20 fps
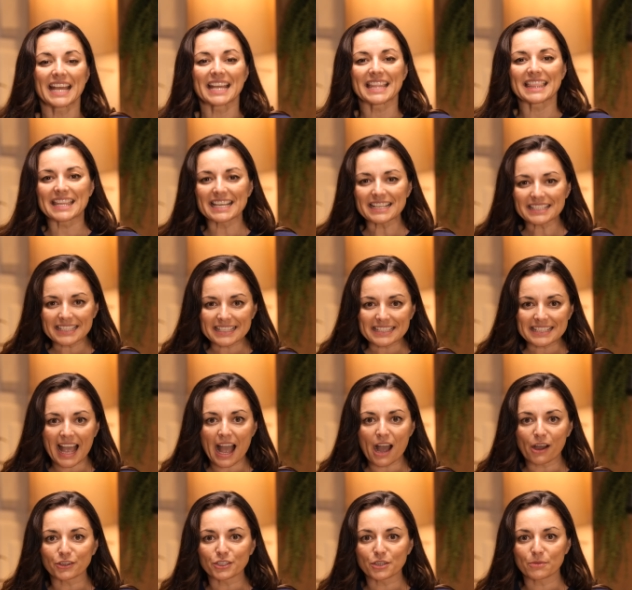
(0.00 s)
This is
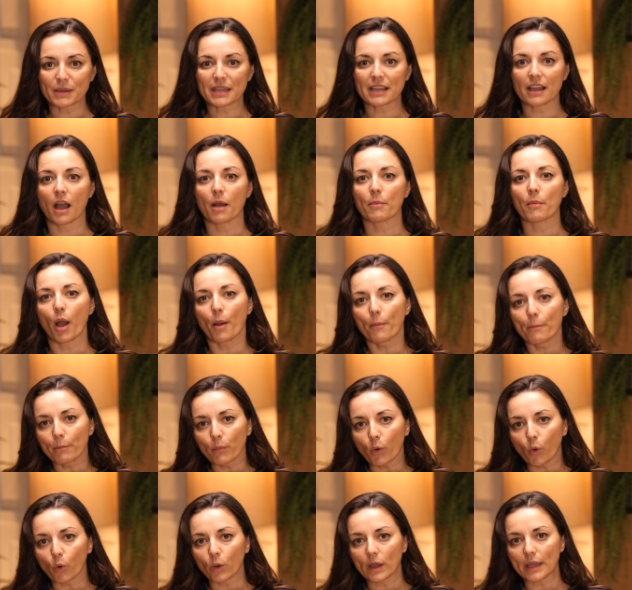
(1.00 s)
how you become a
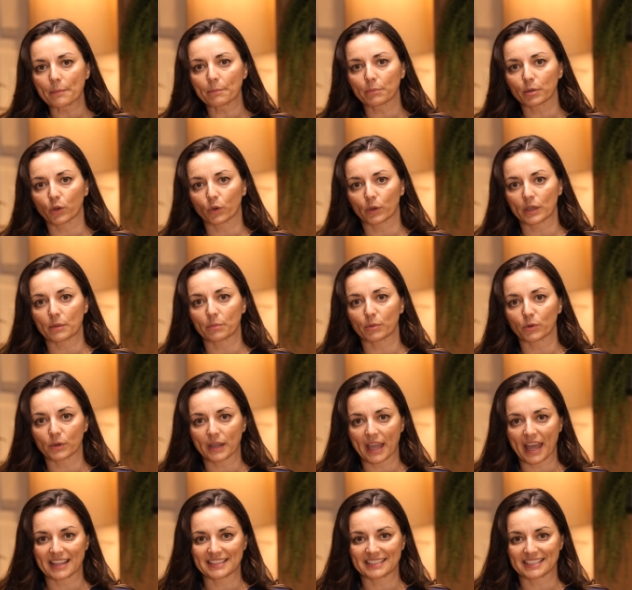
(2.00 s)
more employable
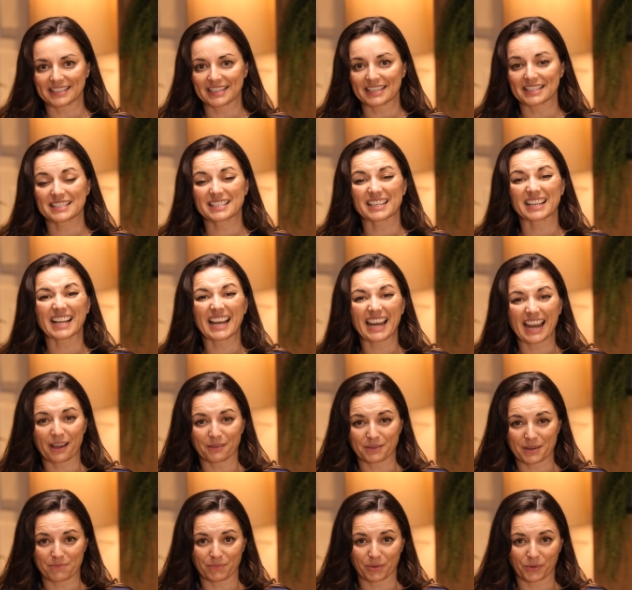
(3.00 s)
candidate to
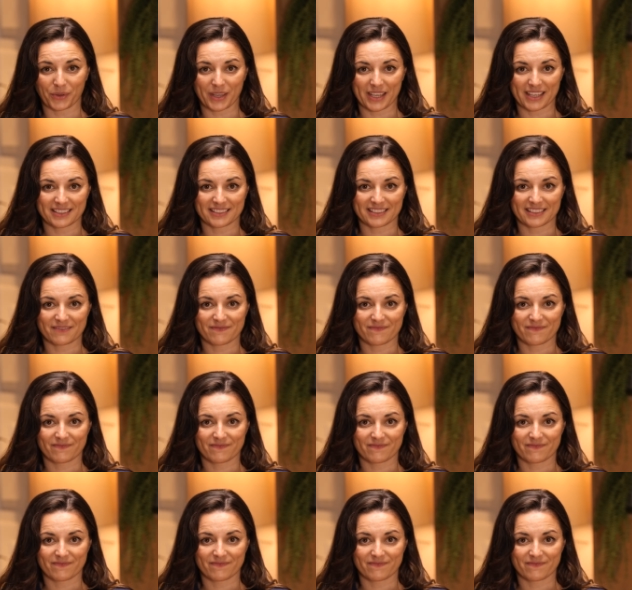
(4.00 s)
cloud employers.